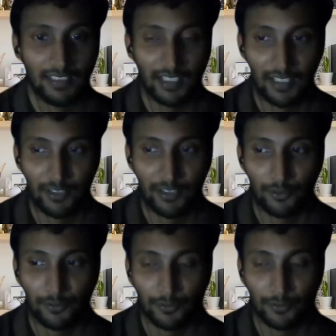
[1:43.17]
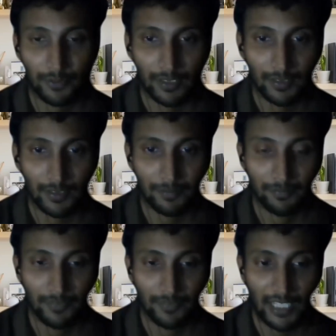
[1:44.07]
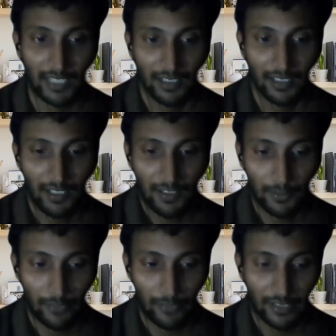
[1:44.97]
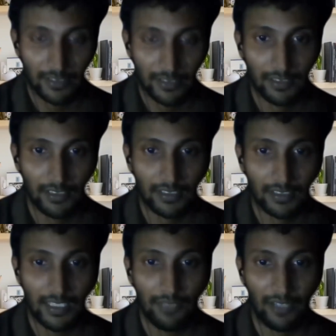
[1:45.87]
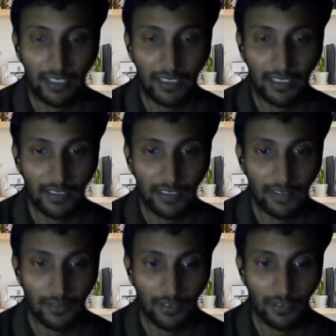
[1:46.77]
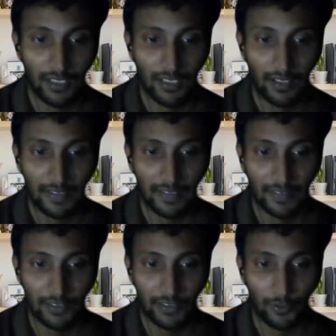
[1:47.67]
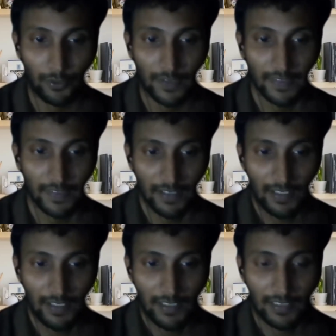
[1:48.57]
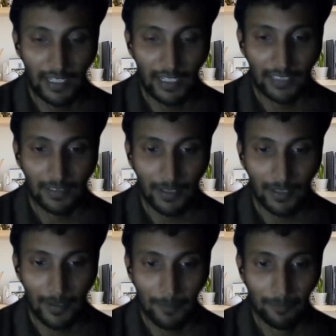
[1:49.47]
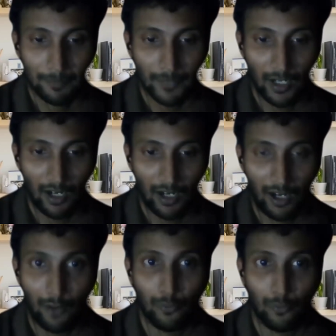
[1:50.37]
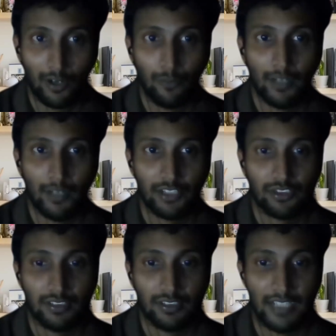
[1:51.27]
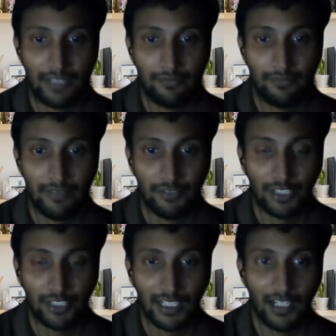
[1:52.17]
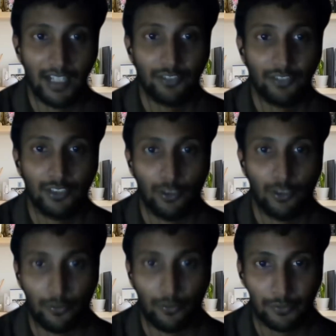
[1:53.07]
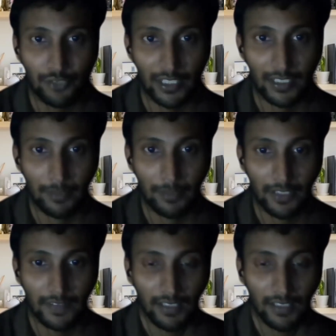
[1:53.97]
add on to that. So one of the key findings in our research was that how much debt Sri Lanka actually owes to China, because